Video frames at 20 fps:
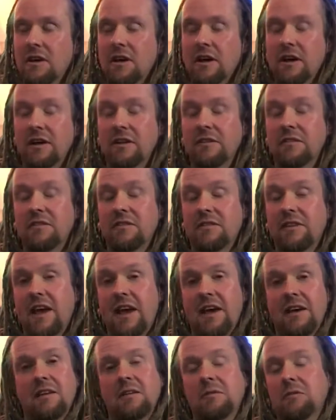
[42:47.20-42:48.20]
Yeah. And
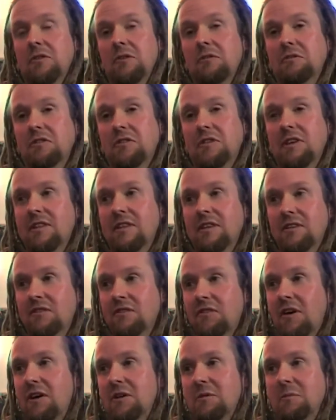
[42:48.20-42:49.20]
yeah, it was obviously this
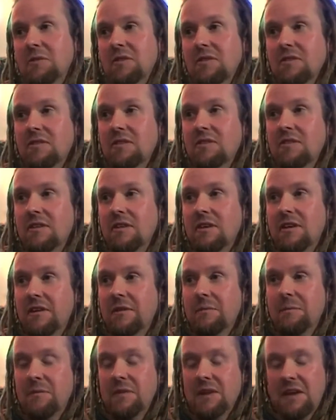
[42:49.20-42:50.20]
phone was
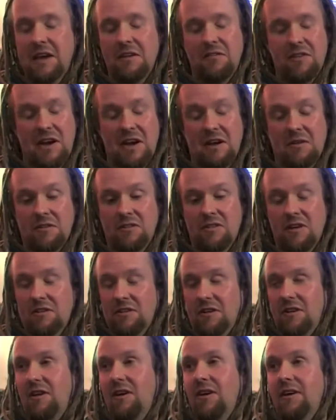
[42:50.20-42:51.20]
giving out
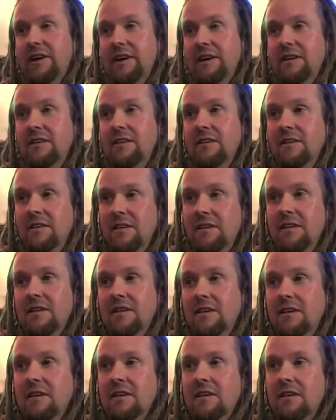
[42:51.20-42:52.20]
such a high
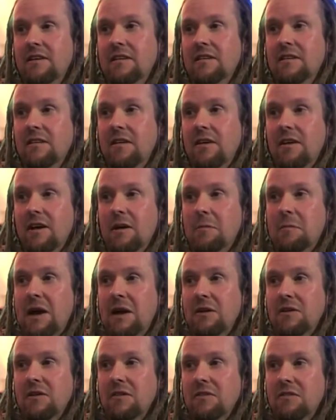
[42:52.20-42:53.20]
yeah. like
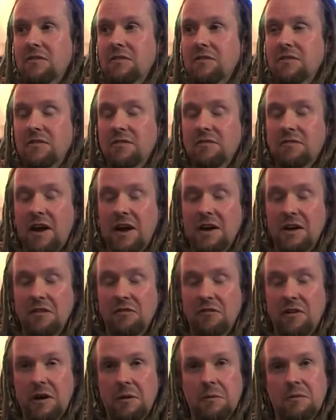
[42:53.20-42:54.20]
amount of
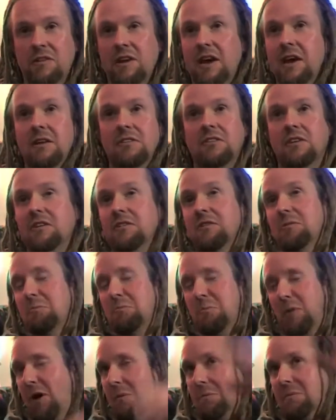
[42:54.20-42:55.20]
radio frequency energy. It's
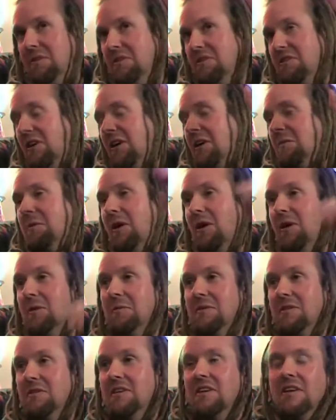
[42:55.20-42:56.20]
popped this light
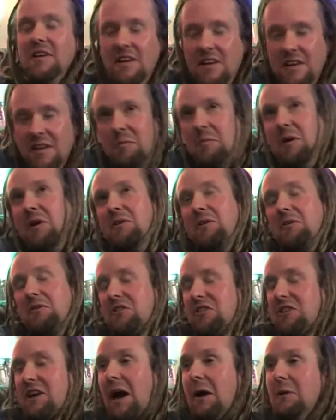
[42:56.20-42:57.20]
bulb and mm. bloke
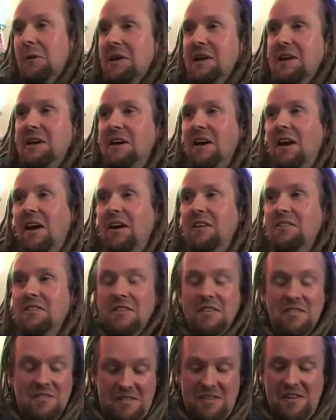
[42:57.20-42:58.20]
got showered in glass
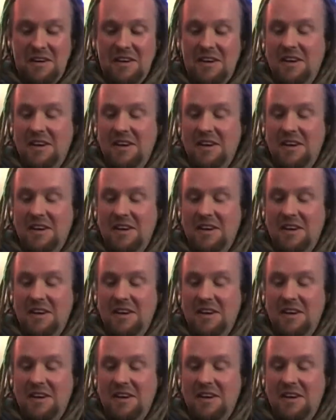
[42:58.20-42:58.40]
and